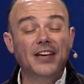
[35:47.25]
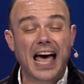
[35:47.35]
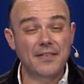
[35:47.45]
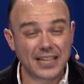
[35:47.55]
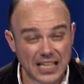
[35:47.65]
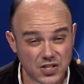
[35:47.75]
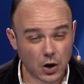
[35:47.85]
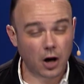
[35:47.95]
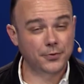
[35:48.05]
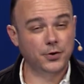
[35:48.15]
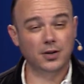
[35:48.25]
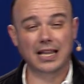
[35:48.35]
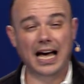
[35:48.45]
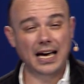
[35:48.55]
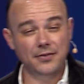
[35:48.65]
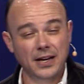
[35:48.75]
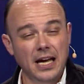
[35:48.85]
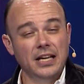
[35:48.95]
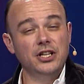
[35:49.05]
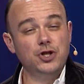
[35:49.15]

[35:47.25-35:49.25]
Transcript: heaviness off your life,